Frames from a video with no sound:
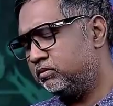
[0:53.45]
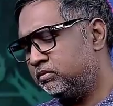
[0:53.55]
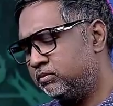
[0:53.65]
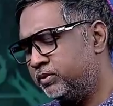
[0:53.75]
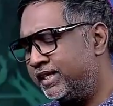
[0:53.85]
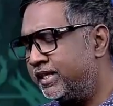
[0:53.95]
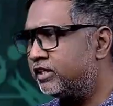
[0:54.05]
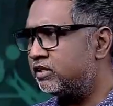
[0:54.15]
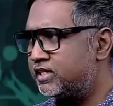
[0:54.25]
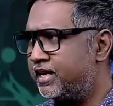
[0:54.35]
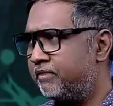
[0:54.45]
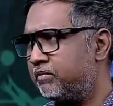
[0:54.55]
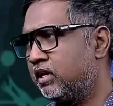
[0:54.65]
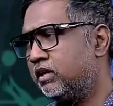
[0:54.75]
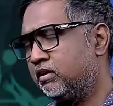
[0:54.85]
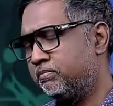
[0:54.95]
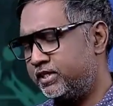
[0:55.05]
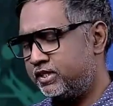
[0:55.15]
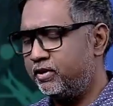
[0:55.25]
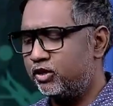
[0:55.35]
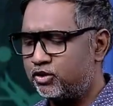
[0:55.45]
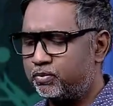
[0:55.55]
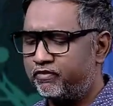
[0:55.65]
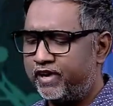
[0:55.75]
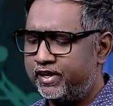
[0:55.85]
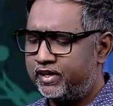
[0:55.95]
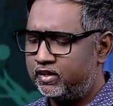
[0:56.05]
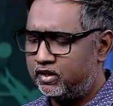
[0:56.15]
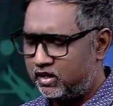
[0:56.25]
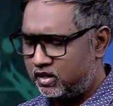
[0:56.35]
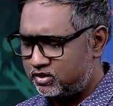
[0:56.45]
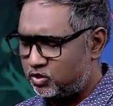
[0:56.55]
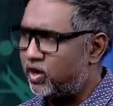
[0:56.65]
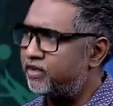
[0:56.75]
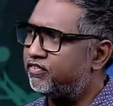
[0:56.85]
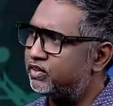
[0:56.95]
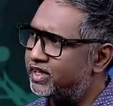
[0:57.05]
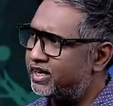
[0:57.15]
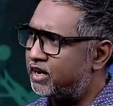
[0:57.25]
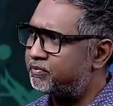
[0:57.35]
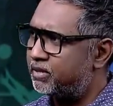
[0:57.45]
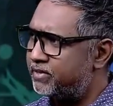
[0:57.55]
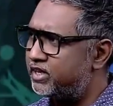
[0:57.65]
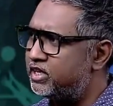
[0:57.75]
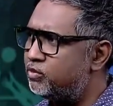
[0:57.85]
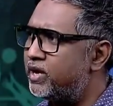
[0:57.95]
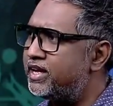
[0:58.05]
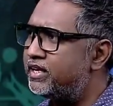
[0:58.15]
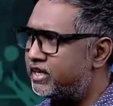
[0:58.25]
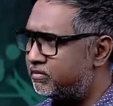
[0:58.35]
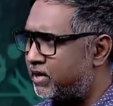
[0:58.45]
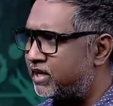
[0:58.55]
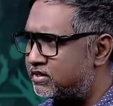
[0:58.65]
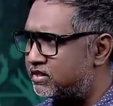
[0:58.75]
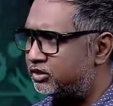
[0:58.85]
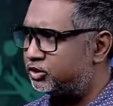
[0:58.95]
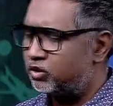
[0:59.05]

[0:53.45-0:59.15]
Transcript: With Litton's name, BCB also provided a squad for the upcoming UAE and Pakistan tour.